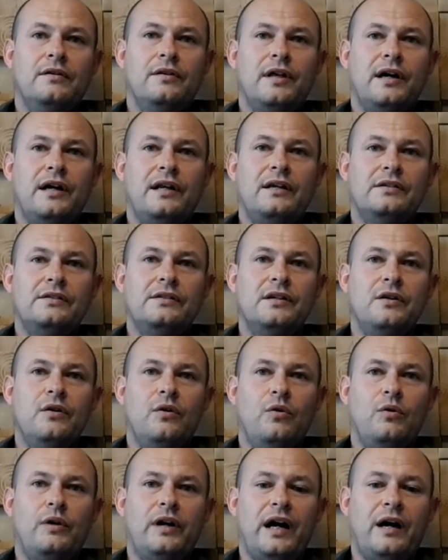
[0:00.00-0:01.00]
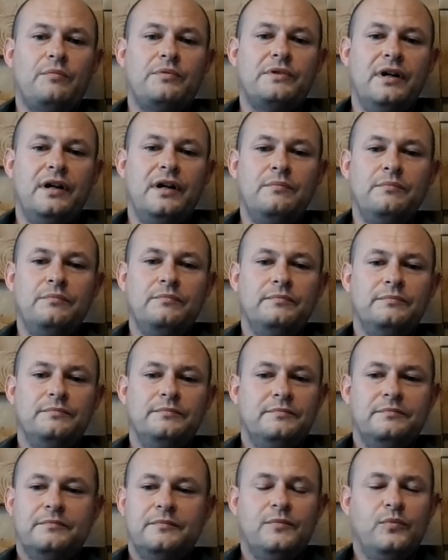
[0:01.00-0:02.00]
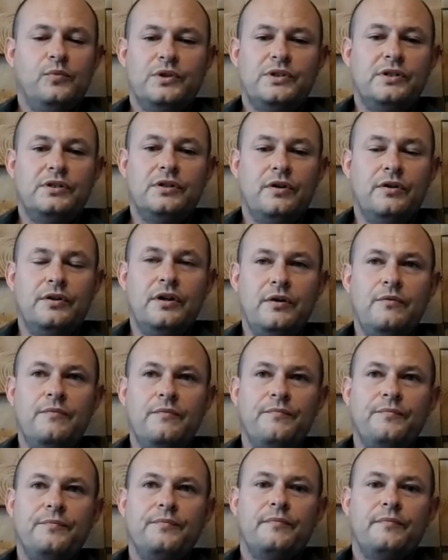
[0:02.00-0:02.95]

that is the all caps name, which is not you.